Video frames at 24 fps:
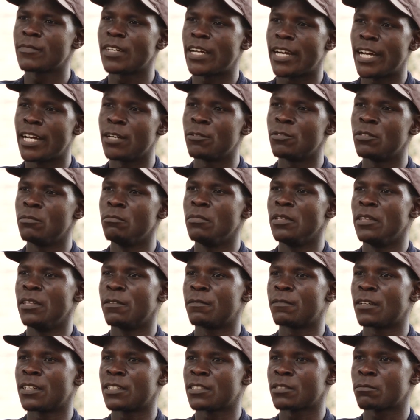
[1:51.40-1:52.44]
I would be the
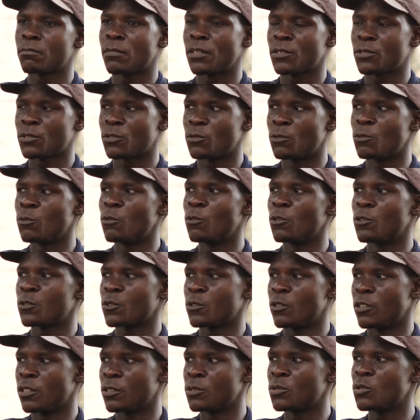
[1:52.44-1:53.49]
first person who was
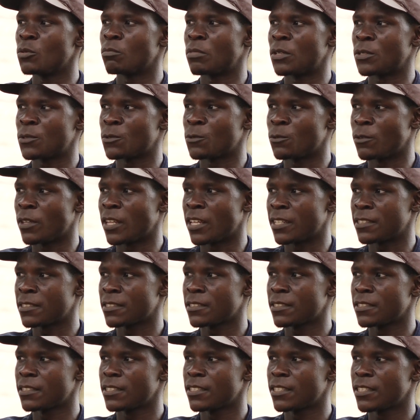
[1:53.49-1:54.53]
going to pursue
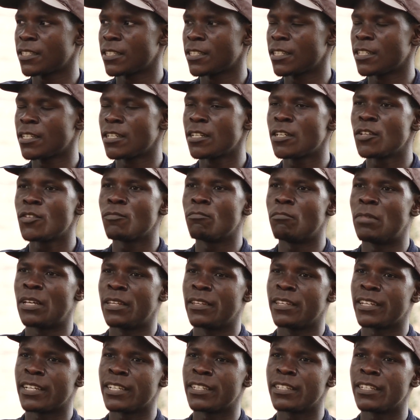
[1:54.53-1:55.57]
that. But
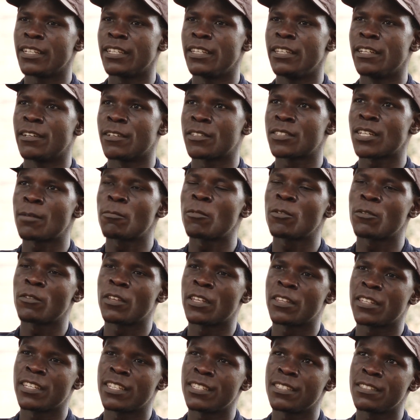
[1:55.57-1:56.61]
then there are some of the
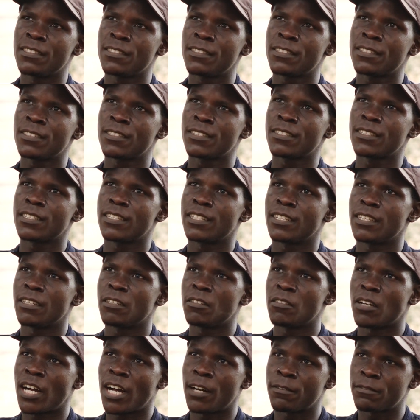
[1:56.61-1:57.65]
things,
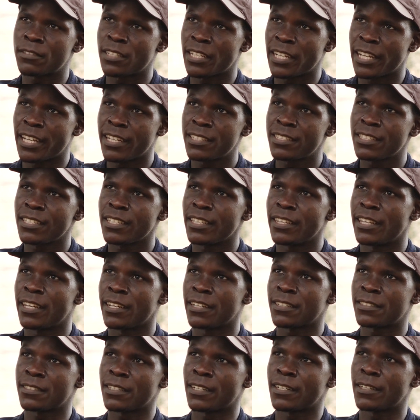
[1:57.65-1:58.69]
after getting the
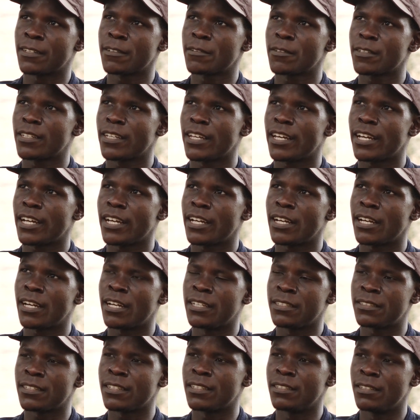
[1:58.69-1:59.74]
letter,
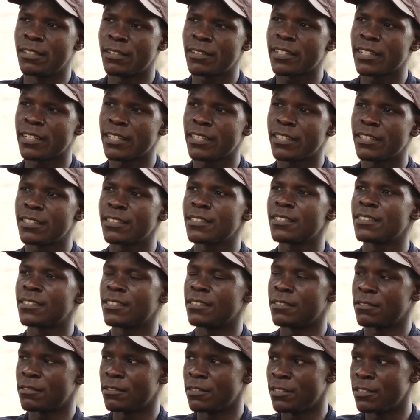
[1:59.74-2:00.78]
I said, okay, this is
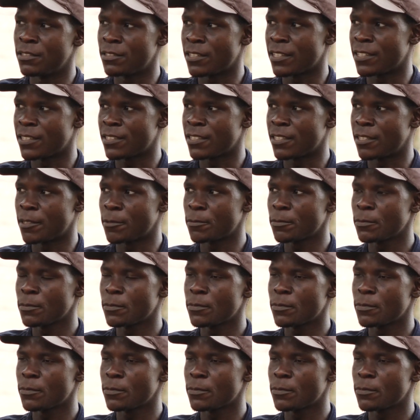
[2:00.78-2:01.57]
interesting,